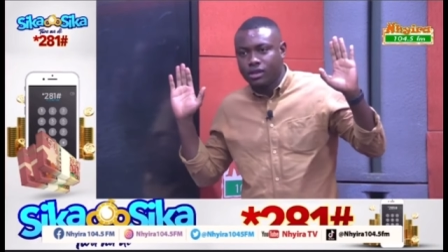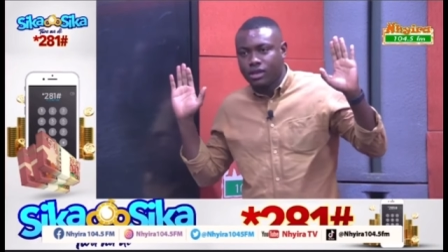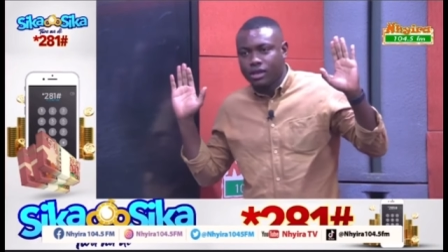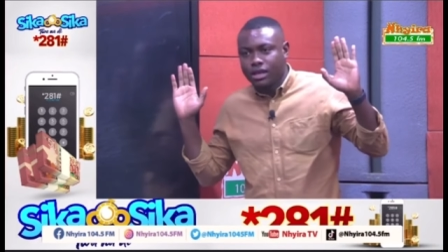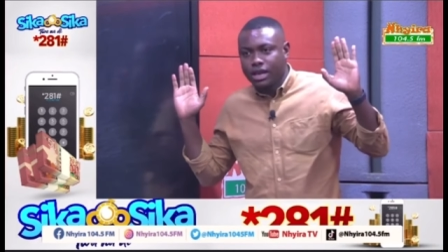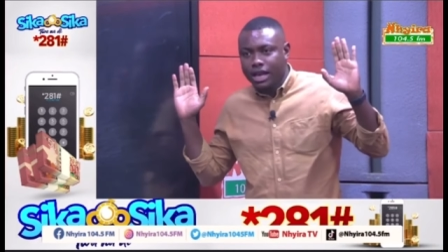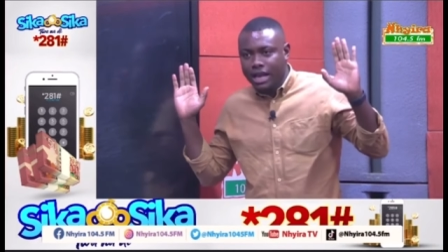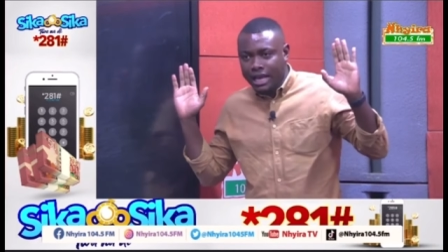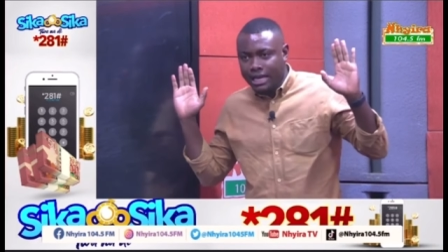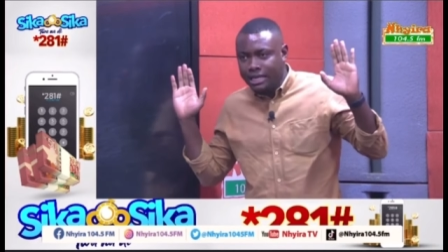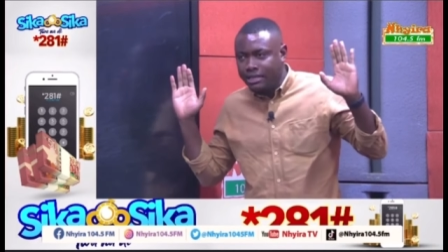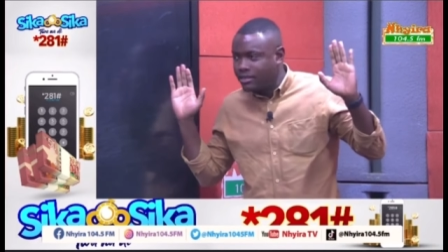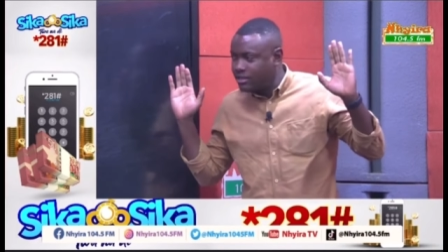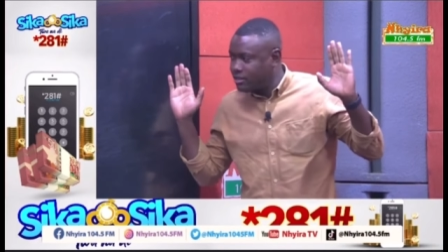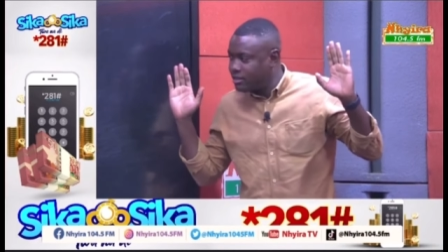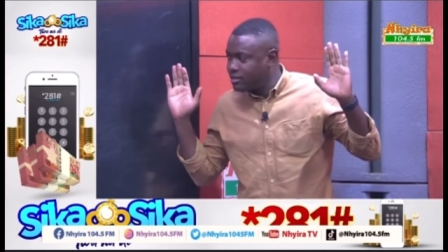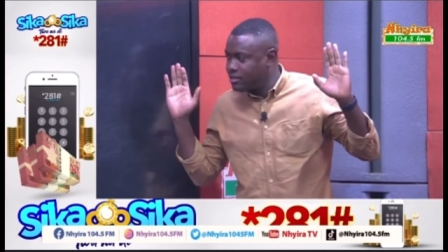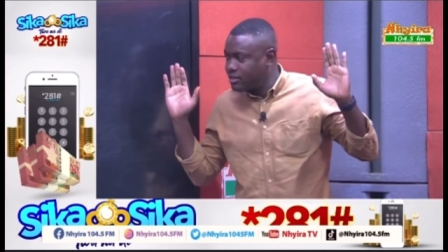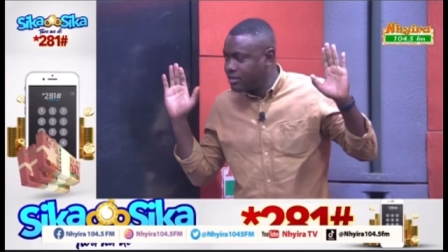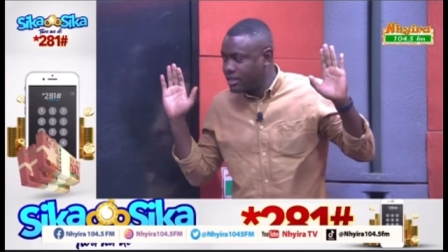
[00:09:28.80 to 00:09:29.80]
And
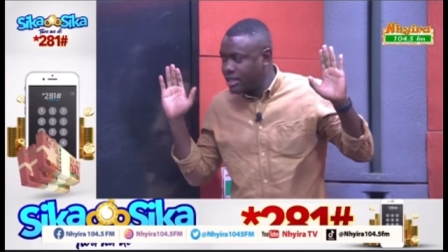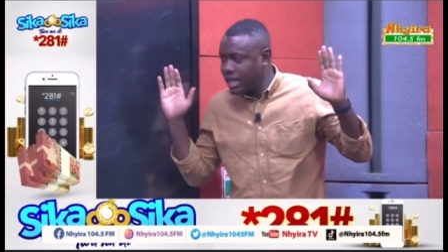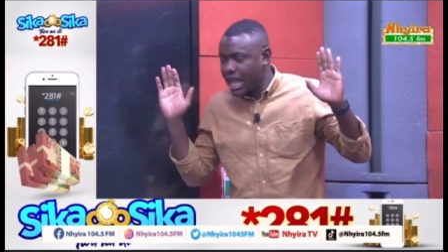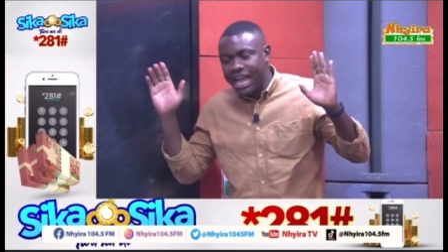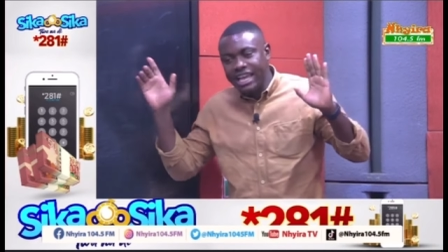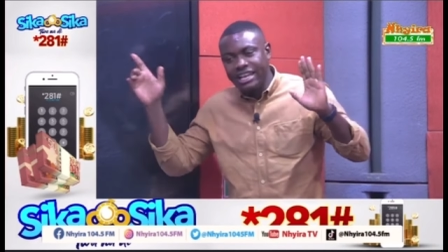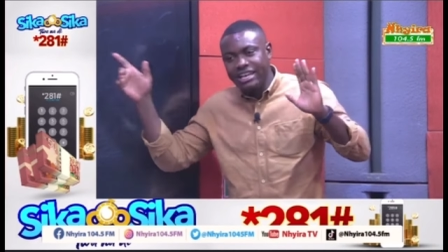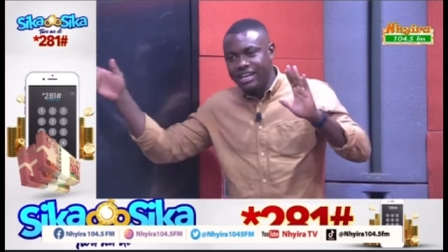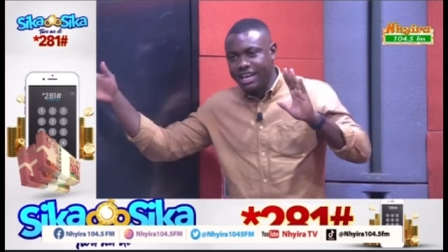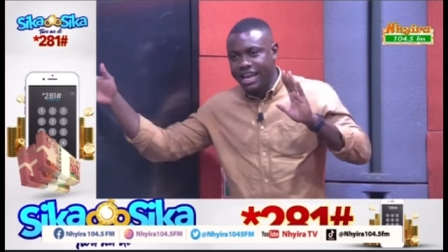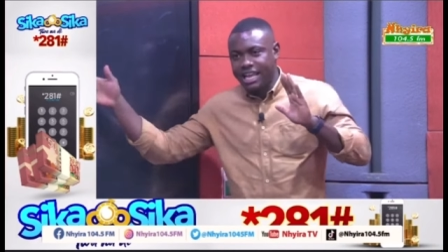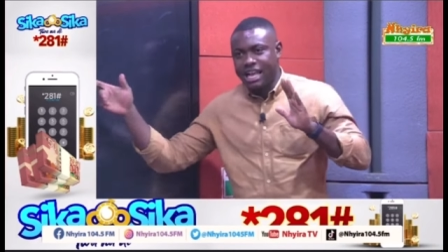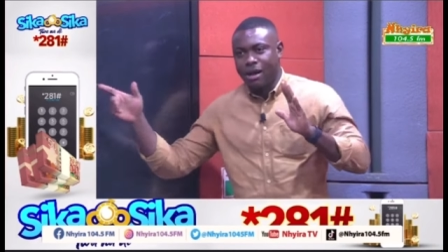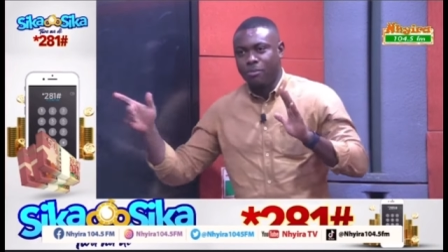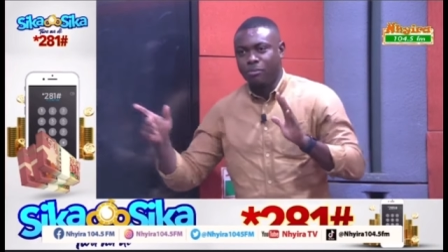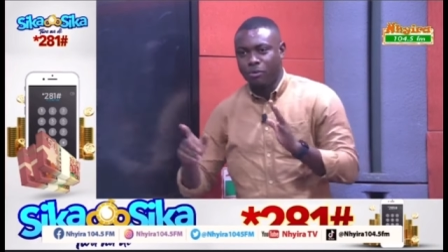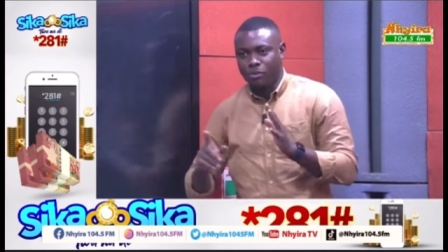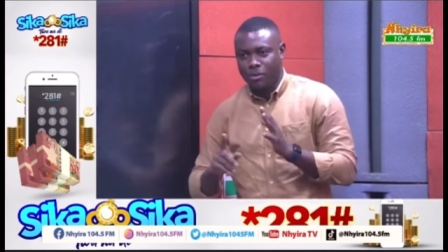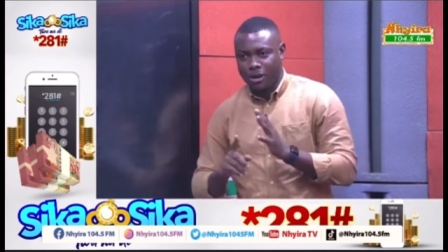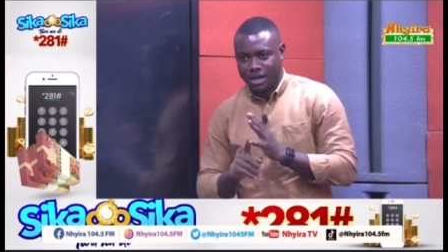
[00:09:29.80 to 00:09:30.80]
yeah, you need any
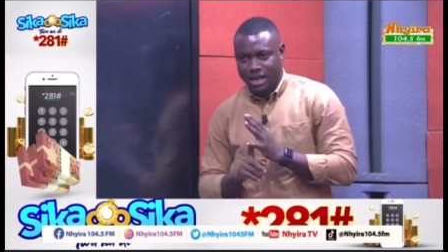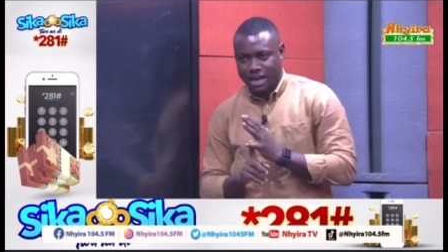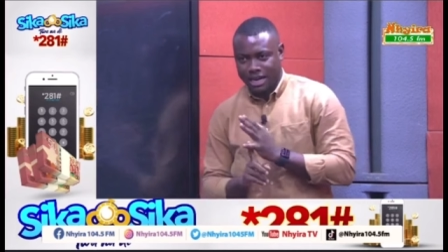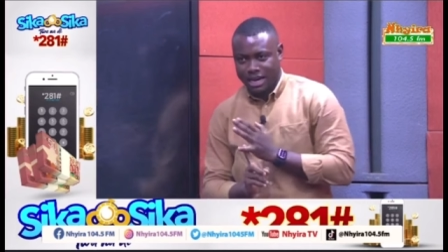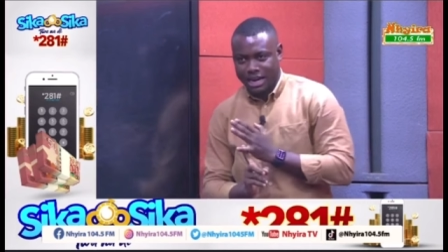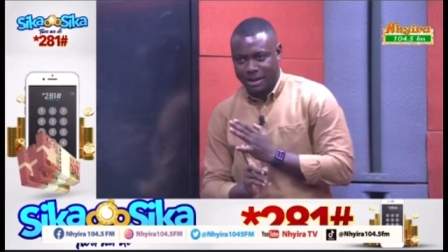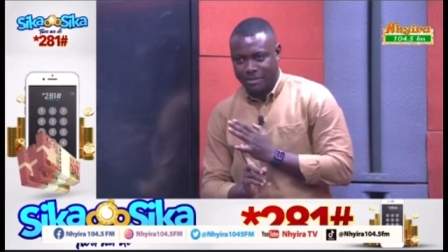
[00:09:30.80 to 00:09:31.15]
problem, okay?